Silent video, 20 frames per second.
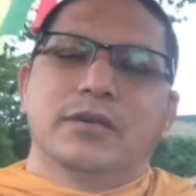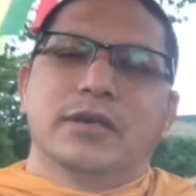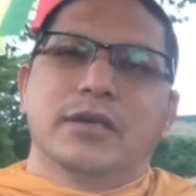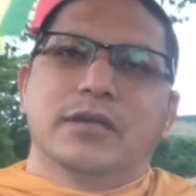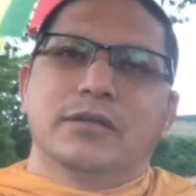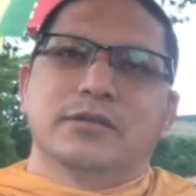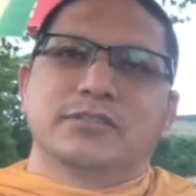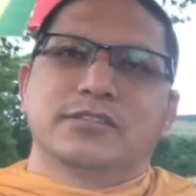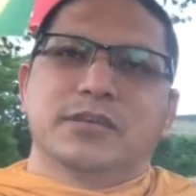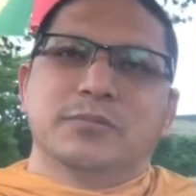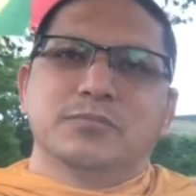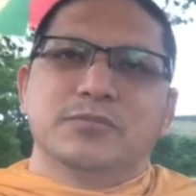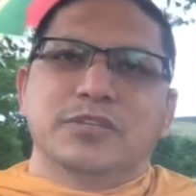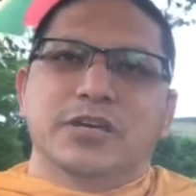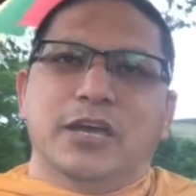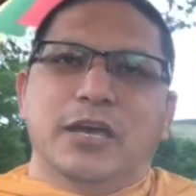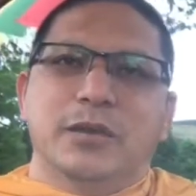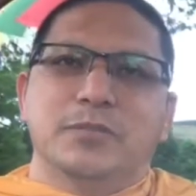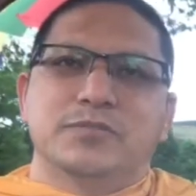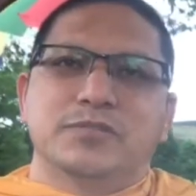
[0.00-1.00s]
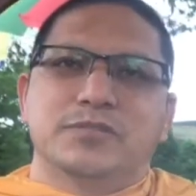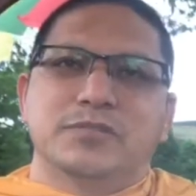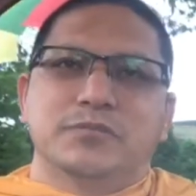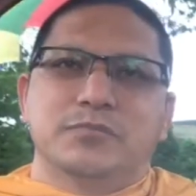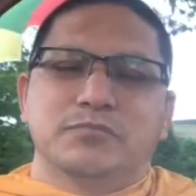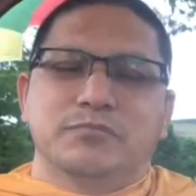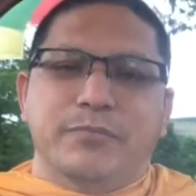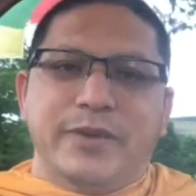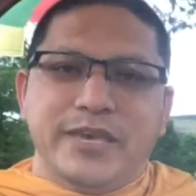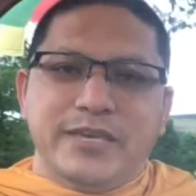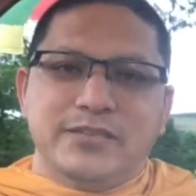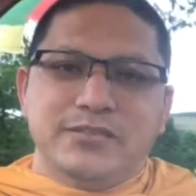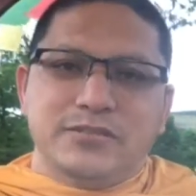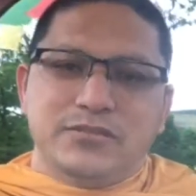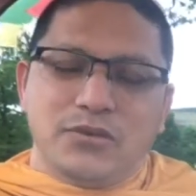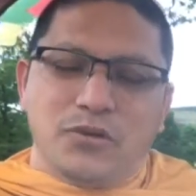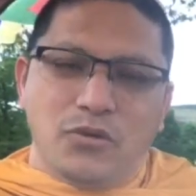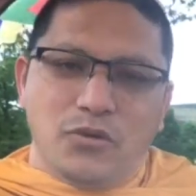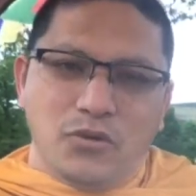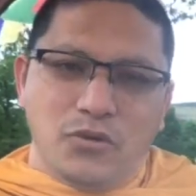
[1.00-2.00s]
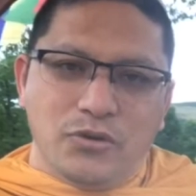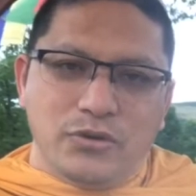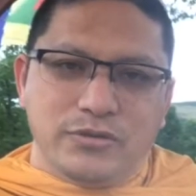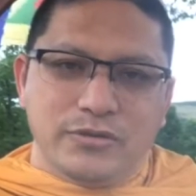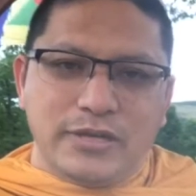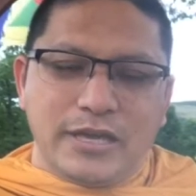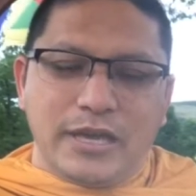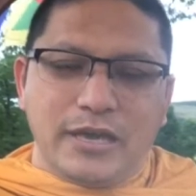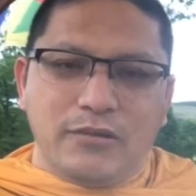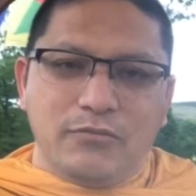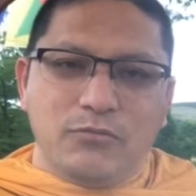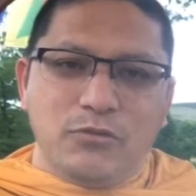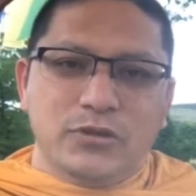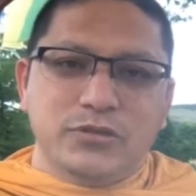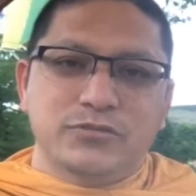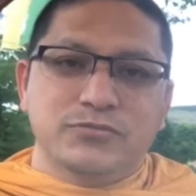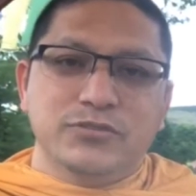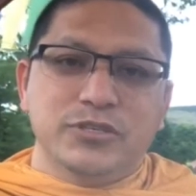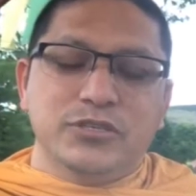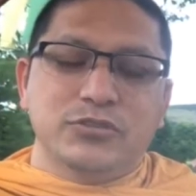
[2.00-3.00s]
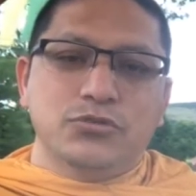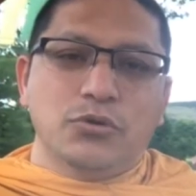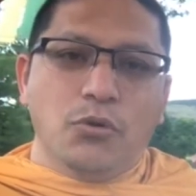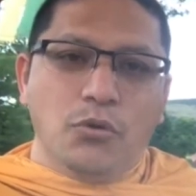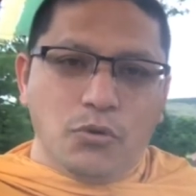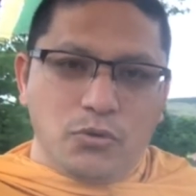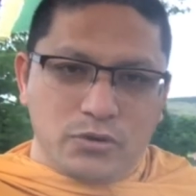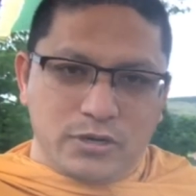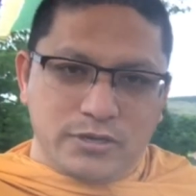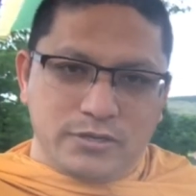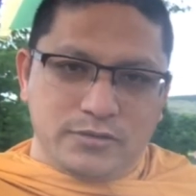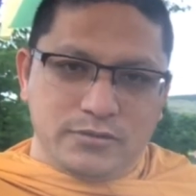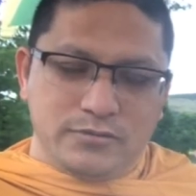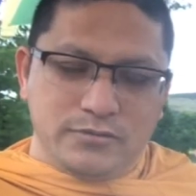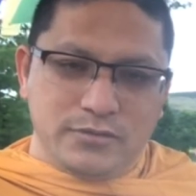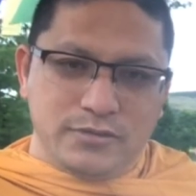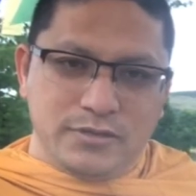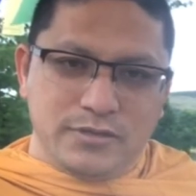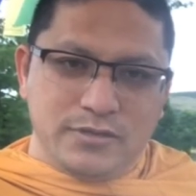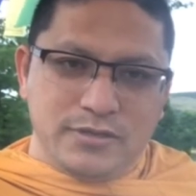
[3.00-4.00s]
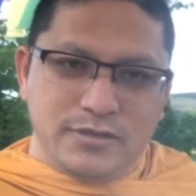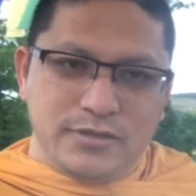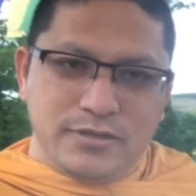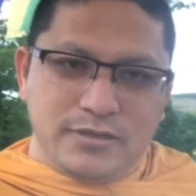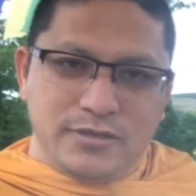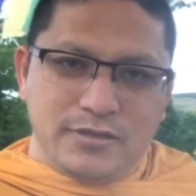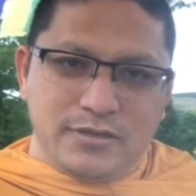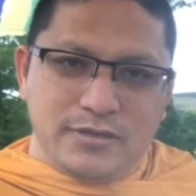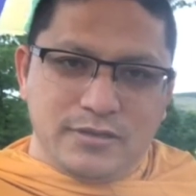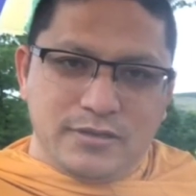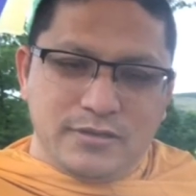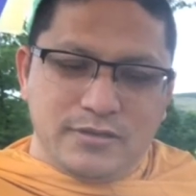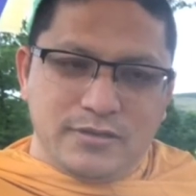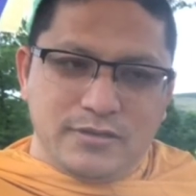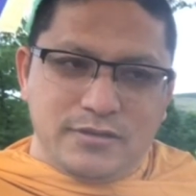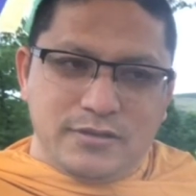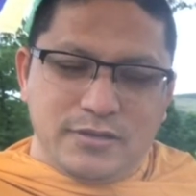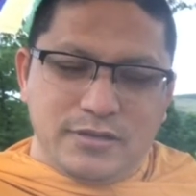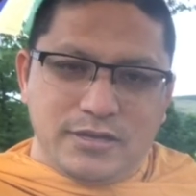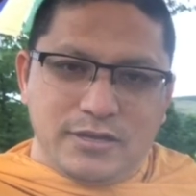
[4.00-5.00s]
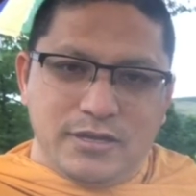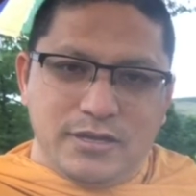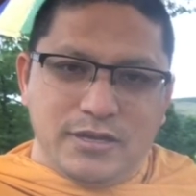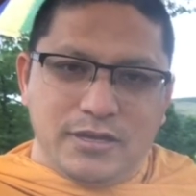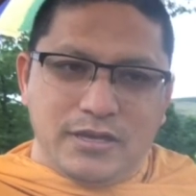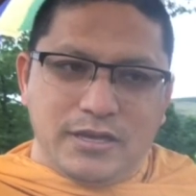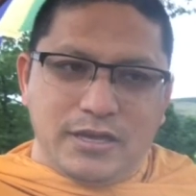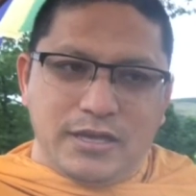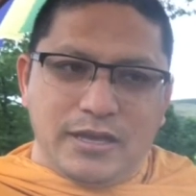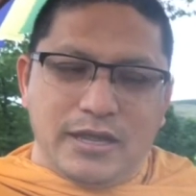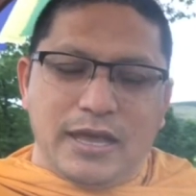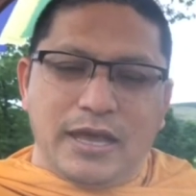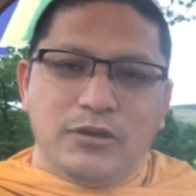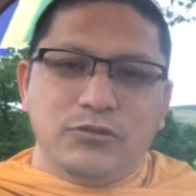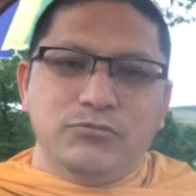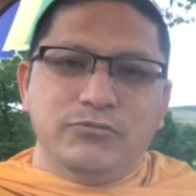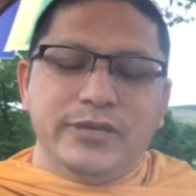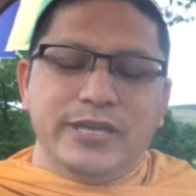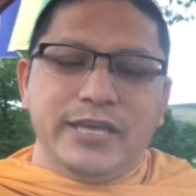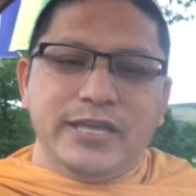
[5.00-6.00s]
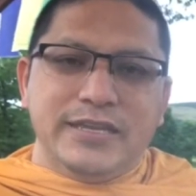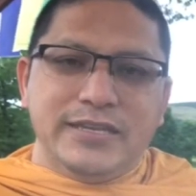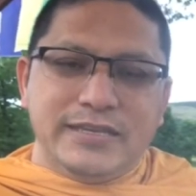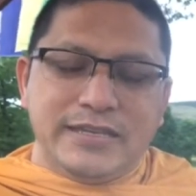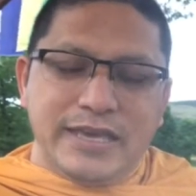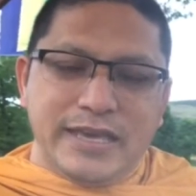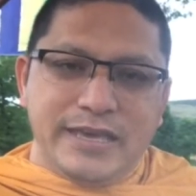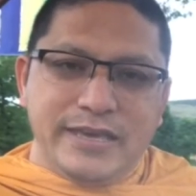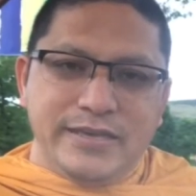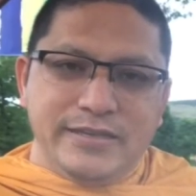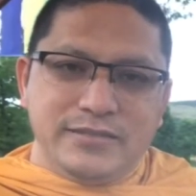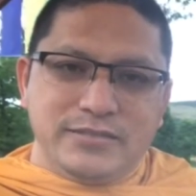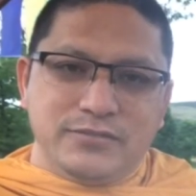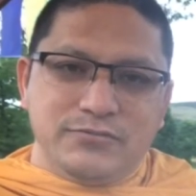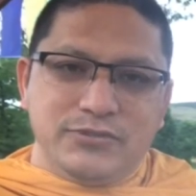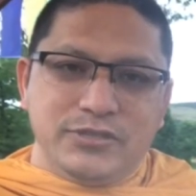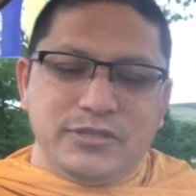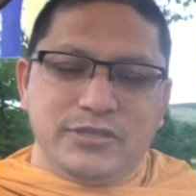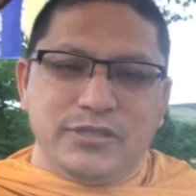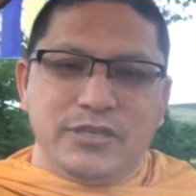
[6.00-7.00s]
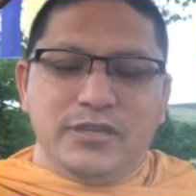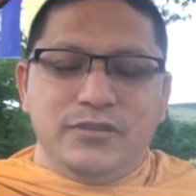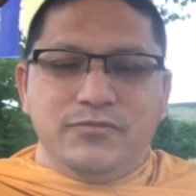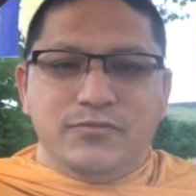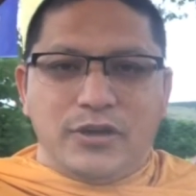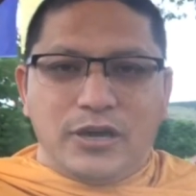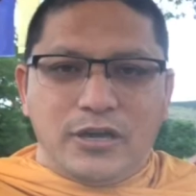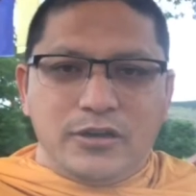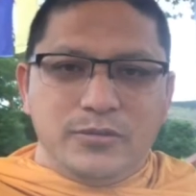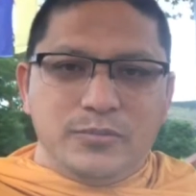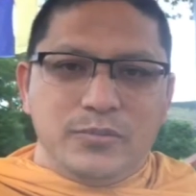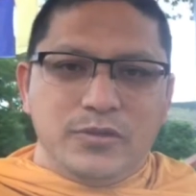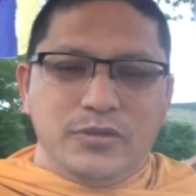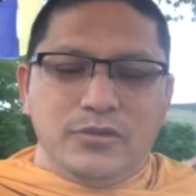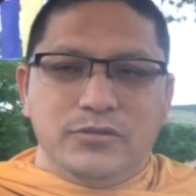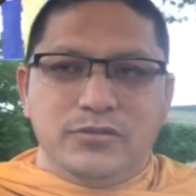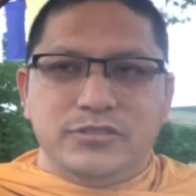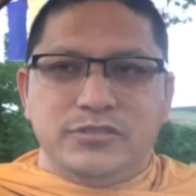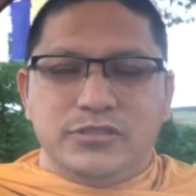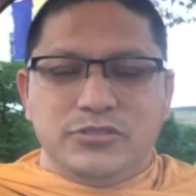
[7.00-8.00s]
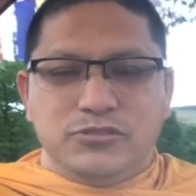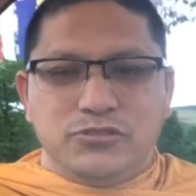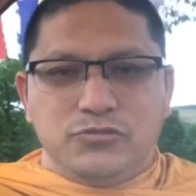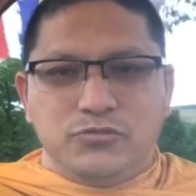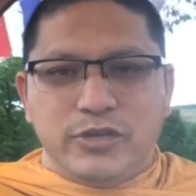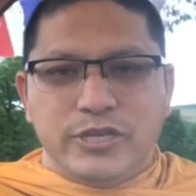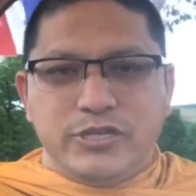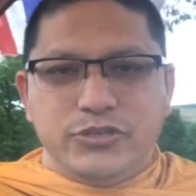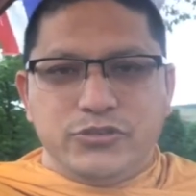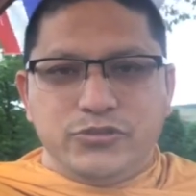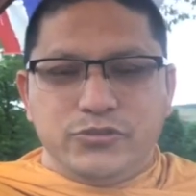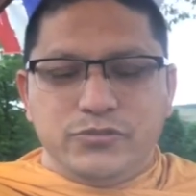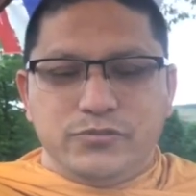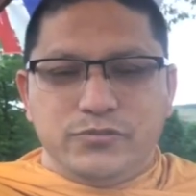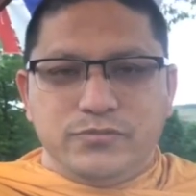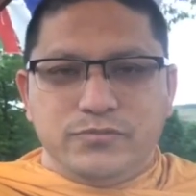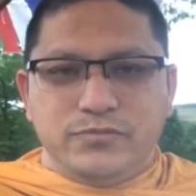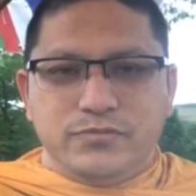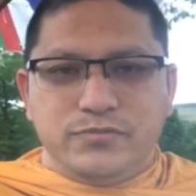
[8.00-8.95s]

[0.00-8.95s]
sometimes based on what we talk and how we engage with the environment or situation.